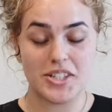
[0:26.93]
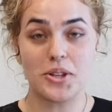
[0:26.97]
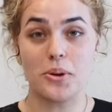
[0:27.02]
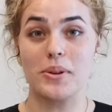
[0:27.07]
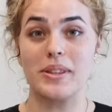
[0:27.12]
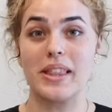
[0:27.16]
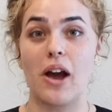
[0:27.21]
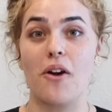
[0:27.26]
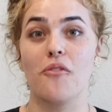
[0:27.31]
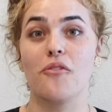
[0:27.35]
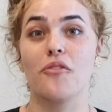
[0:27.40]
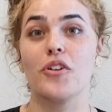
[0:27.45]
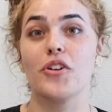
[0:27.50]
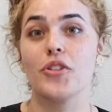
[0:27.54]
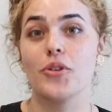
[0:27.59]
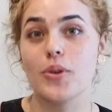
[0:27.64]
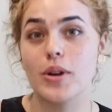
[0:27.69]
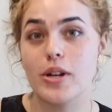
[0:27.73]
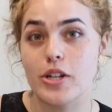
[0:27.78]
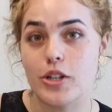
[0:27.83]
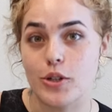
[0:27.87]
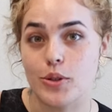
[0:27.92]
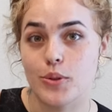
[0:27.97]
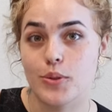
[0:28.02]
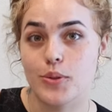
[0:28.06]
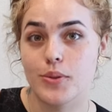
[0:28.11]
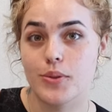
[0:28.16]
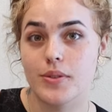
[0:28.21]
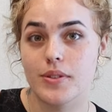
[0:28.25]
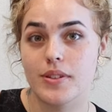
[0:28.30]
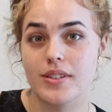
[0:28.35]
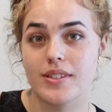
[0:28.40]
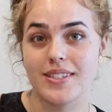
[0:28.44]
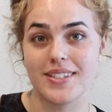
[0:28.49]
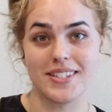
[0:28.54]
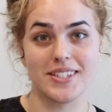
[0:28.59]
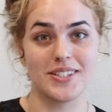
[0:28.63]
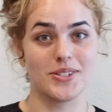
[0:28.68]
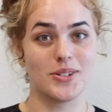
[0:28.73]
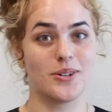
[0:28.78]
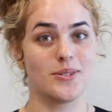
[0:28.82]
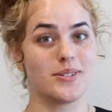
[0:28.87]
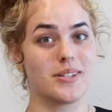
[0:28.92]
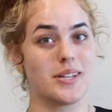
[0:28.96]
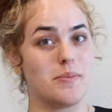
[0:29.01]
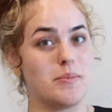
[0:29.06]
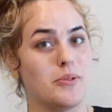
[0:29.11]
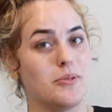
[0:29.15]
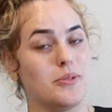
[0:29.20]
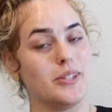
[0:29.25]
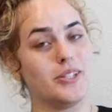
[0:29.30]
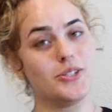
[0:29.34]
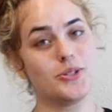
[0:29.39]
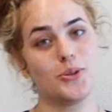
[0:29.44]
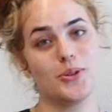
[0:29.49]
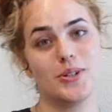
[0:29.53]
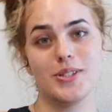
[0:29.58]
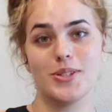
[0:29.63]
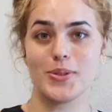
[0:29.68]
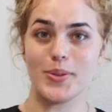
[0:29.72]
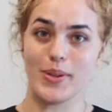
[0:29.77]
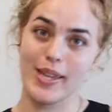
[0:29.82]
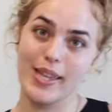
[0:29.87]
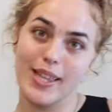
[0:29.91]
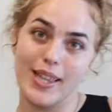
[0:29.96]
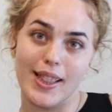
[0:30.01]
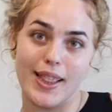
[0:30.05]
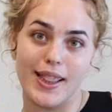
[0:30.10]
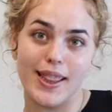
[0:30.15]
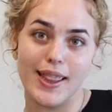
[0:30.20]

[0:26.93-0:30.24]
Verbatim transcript: So without further ado, this intro is gonna be really short and sweet.